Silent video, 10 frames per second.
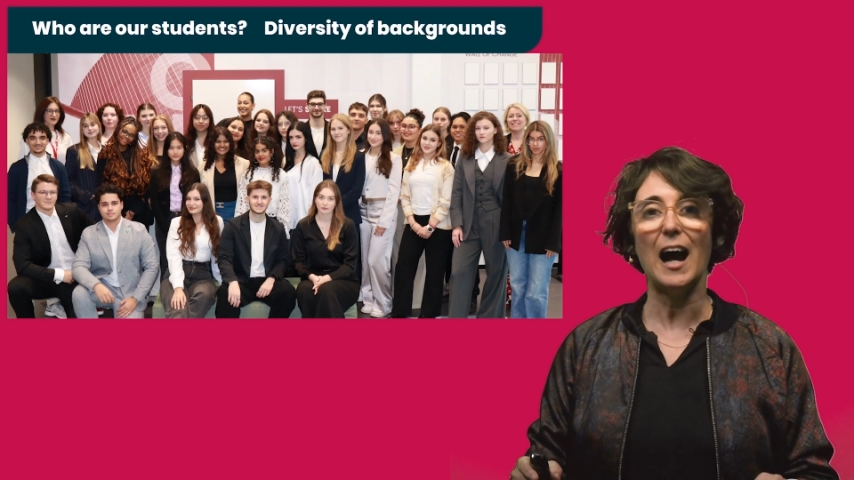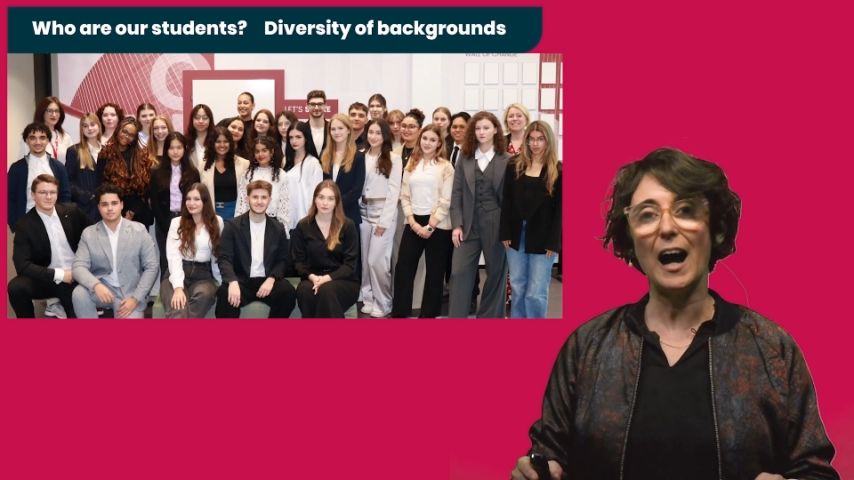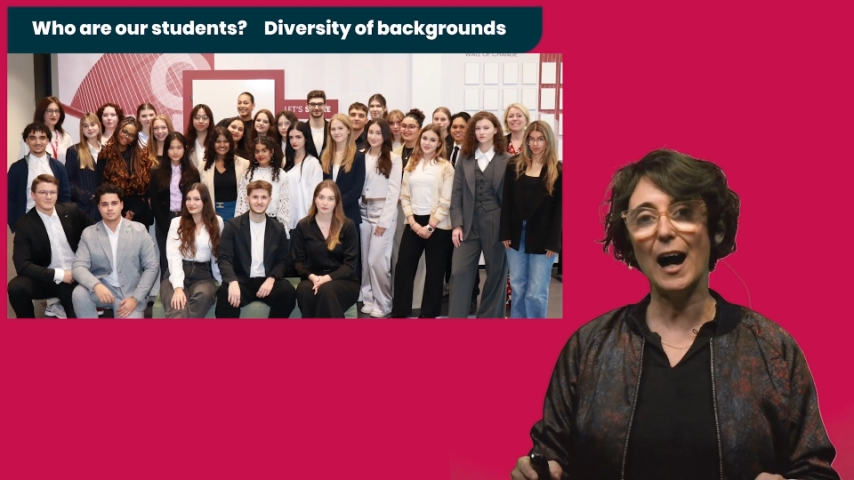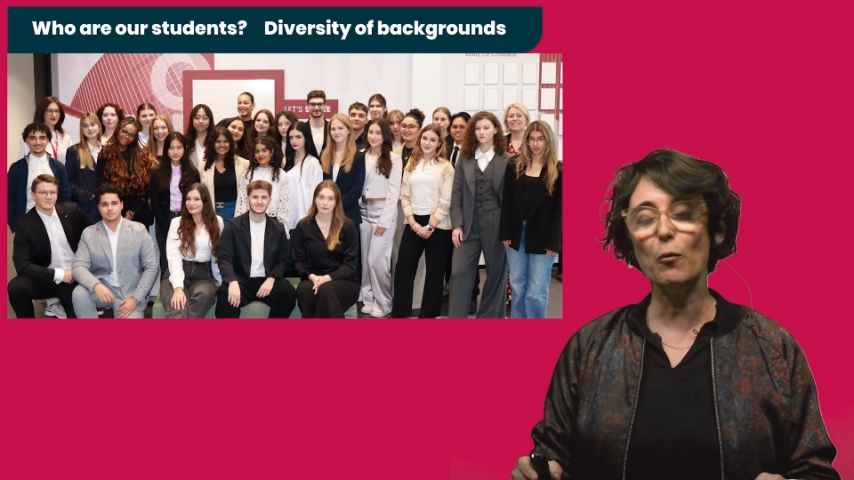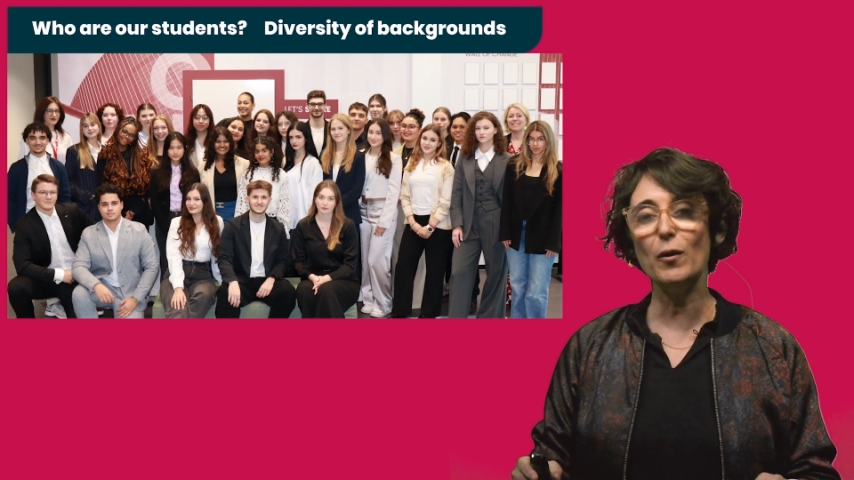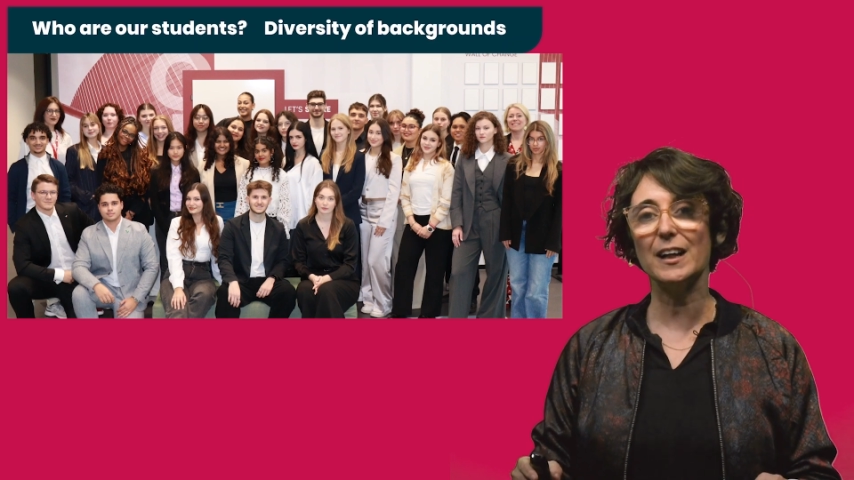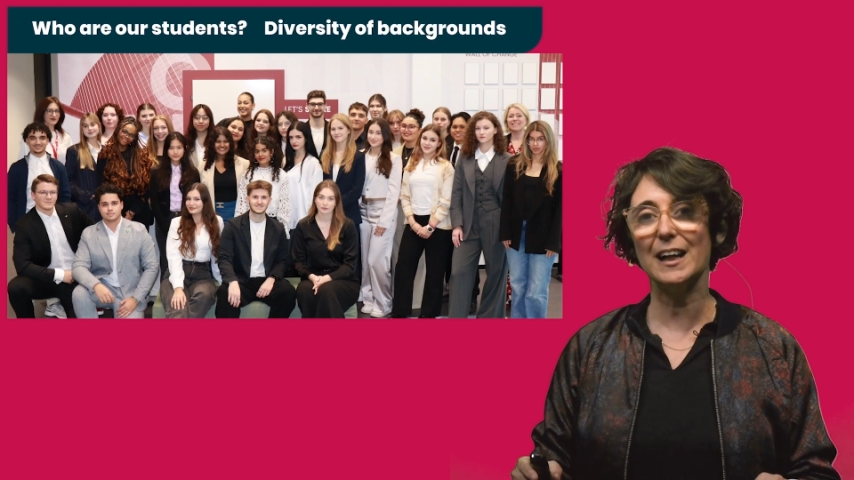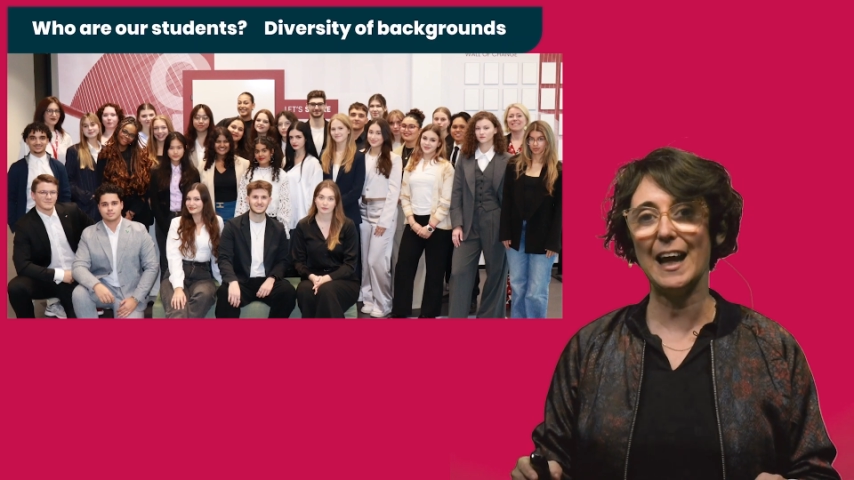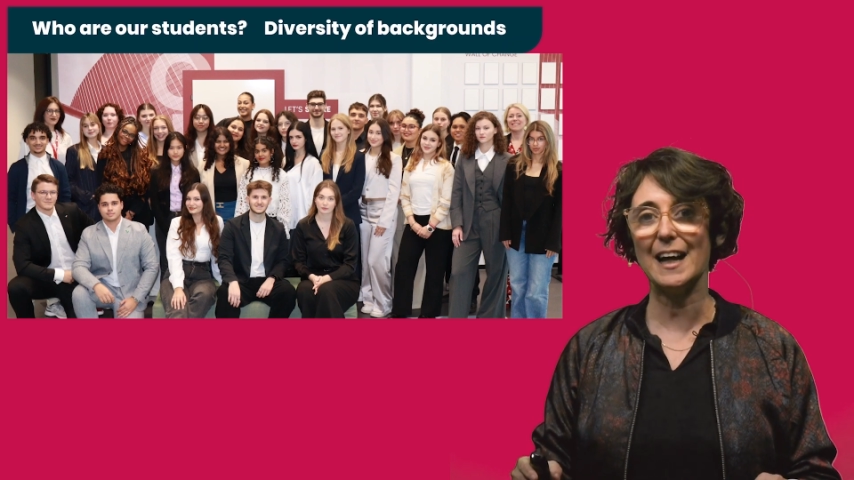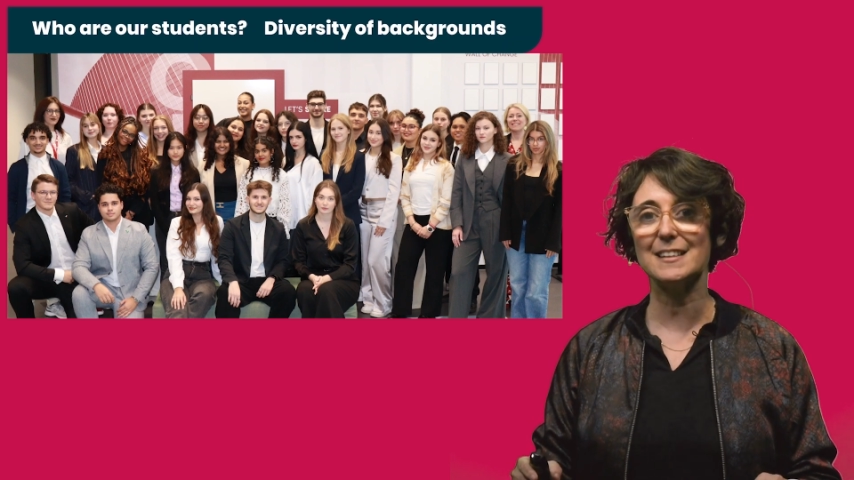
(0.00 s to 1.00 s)
Our
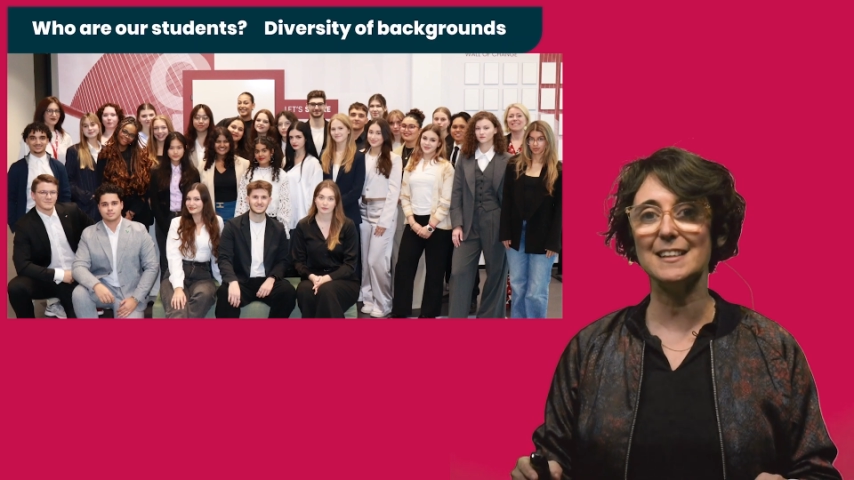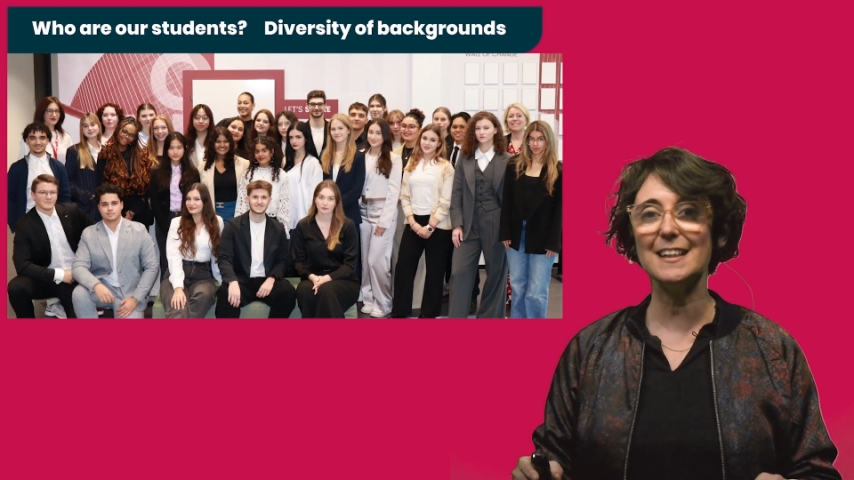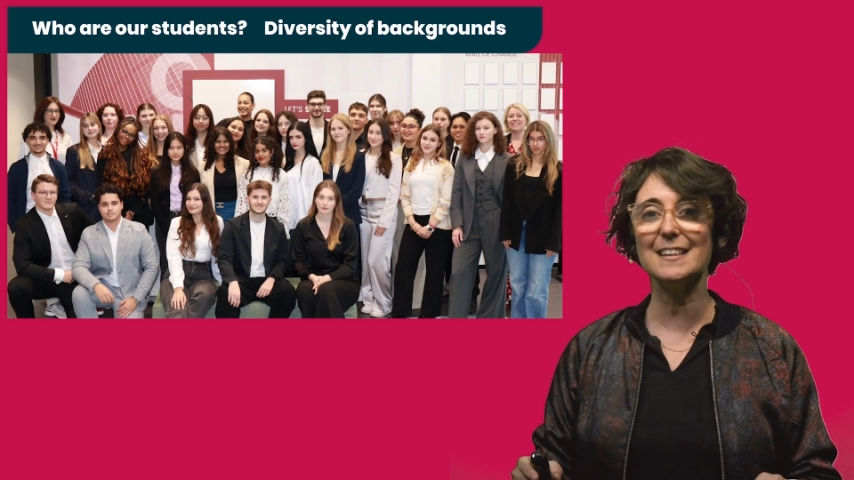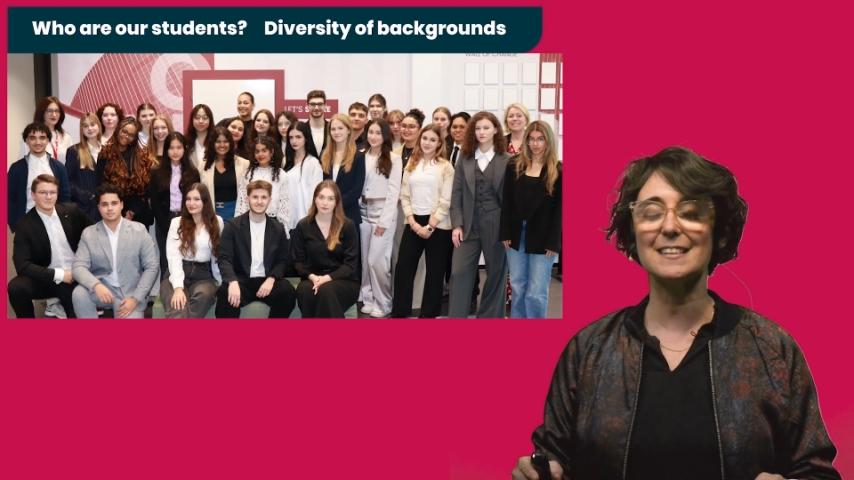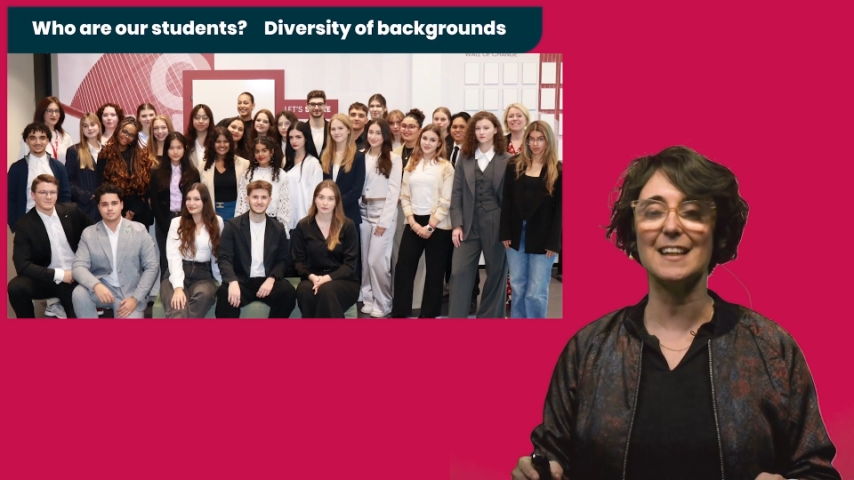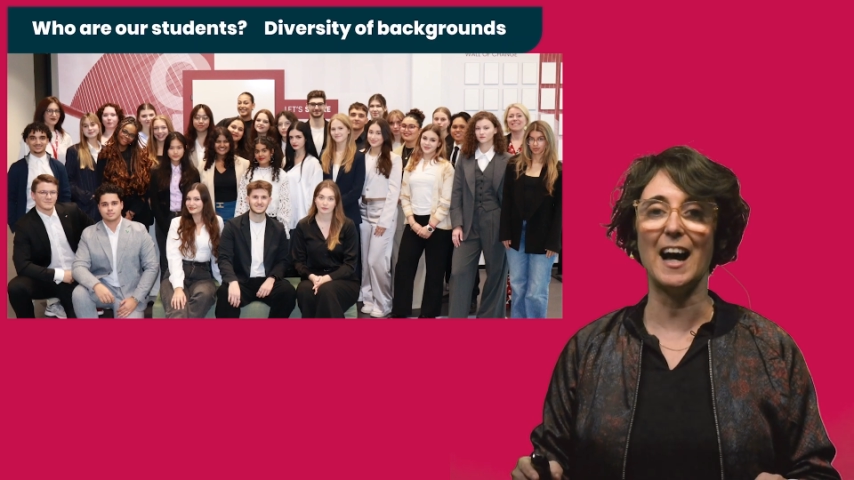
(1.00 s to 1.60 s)
classes